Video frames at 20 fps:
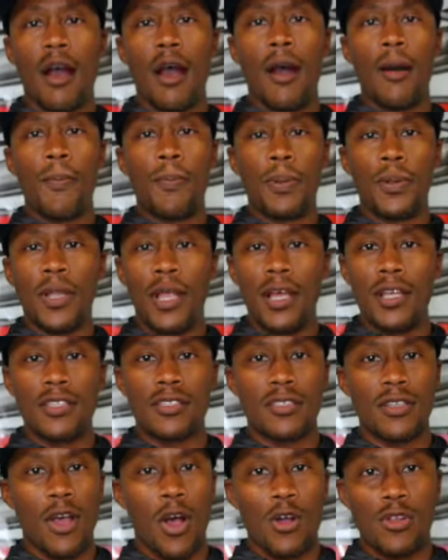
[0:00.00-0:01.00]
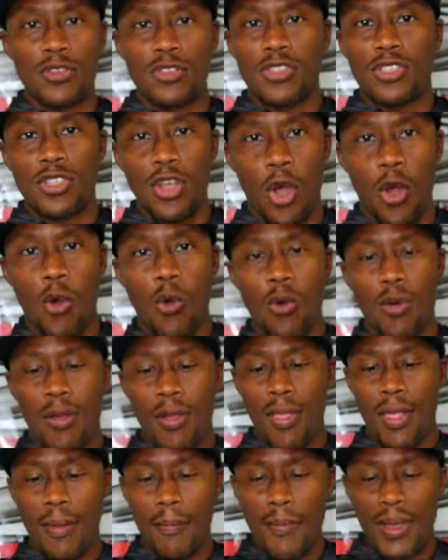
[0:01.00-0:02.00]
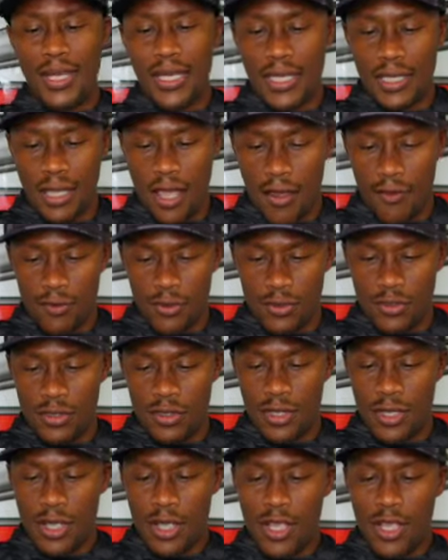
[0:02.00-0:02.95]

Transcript: a plus on so many levels.